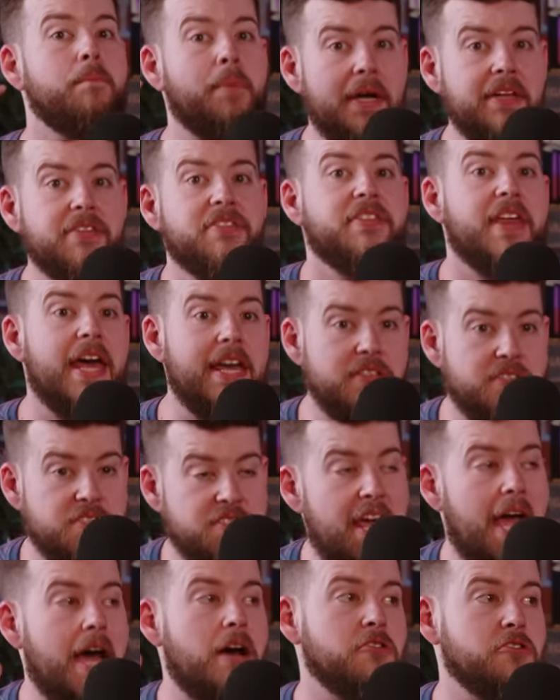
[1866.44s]
But they
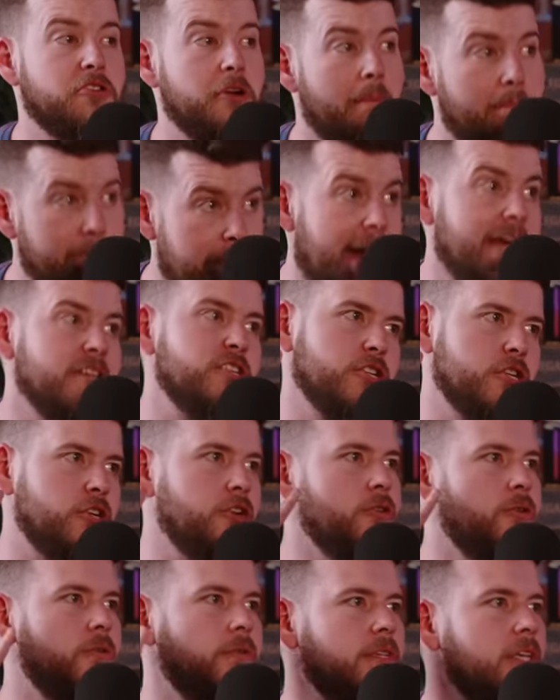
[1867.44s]
sound
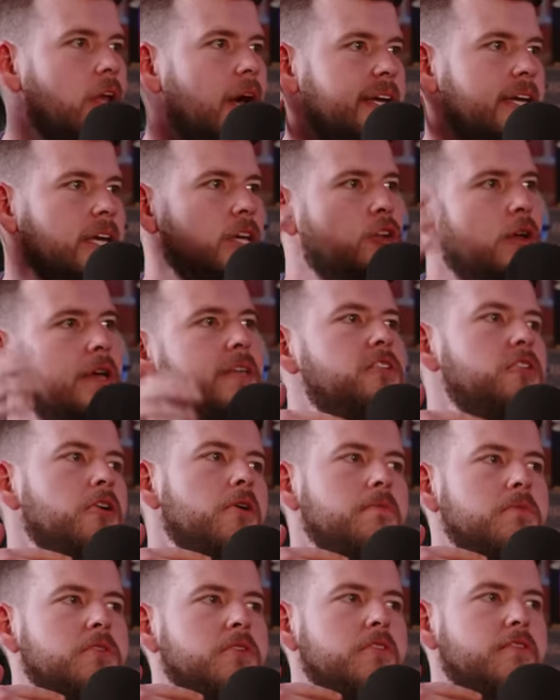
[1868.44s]
magical. Like, you know, in
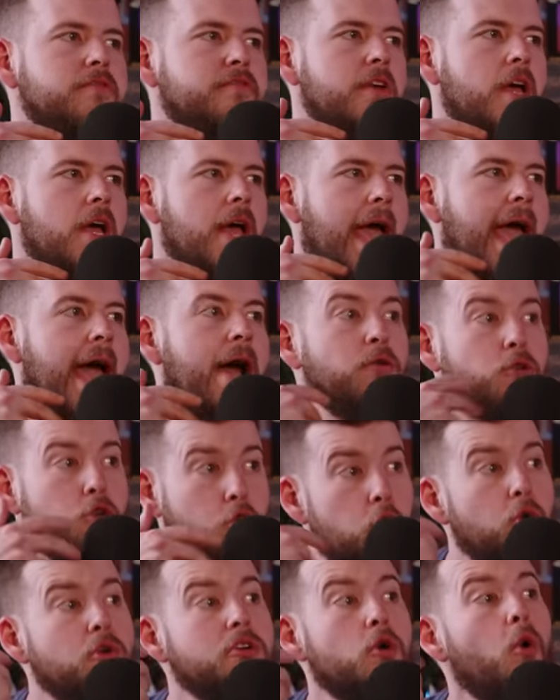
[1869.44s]
terms of how
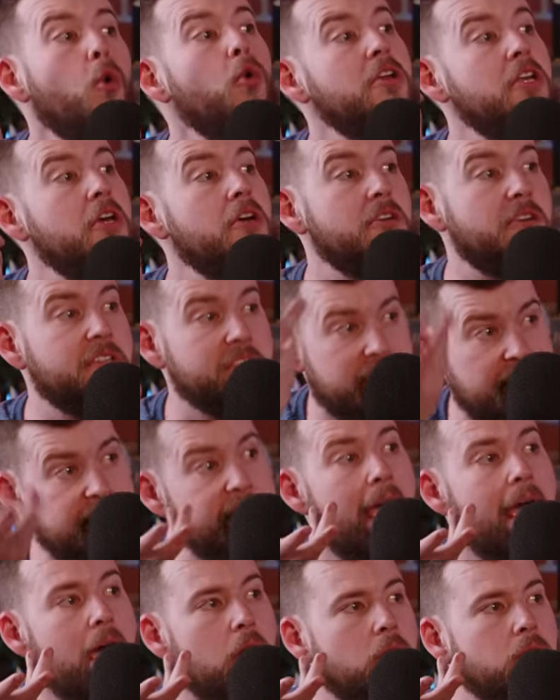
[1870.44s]
good audio could
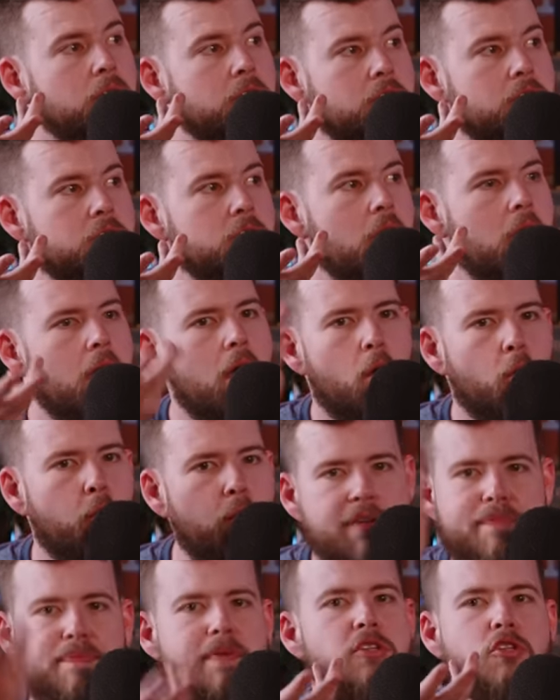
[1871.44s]
sound,
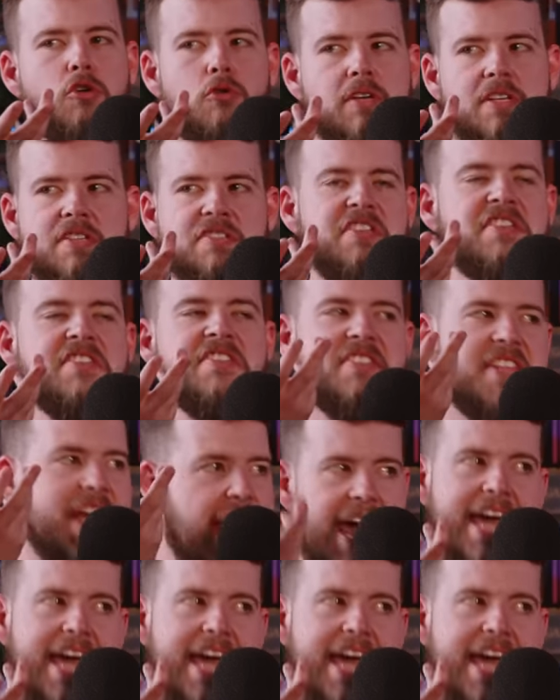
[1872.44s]
We've been doing it since the